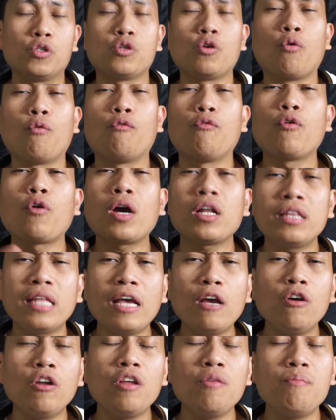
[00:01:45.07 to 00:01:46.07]
So for
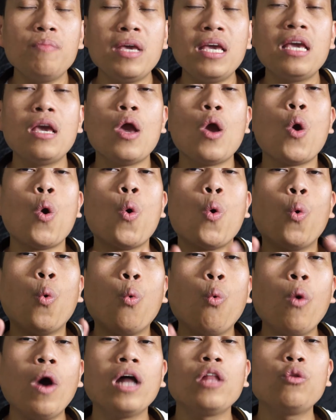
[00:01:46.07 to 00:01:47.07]
Category B,
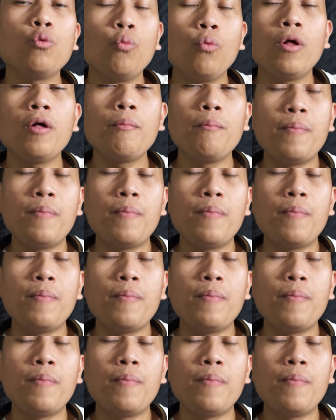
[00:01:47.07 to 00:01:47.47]
what will